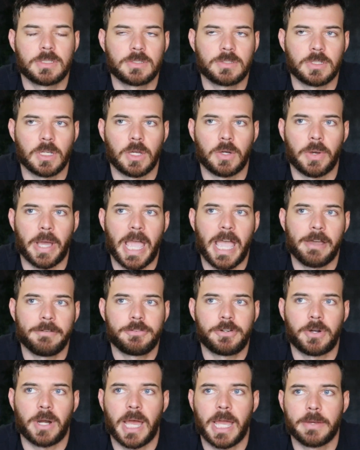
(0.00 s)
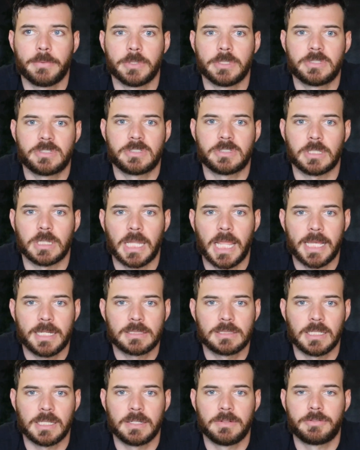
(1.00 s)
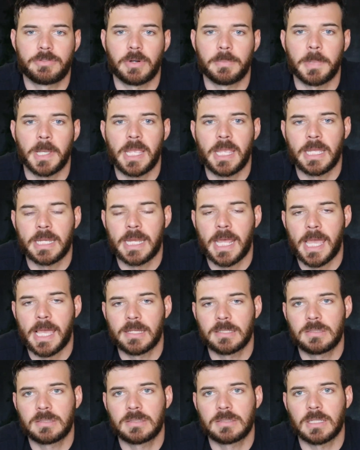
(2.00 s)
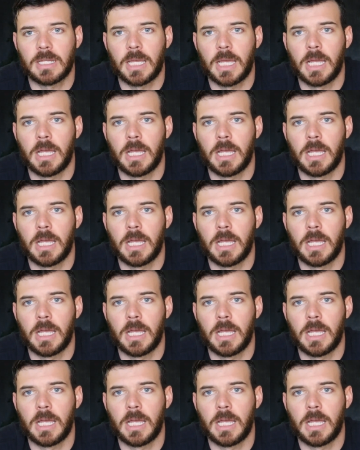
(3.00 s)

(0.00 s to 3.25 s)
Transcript: So after I was selected from A&S,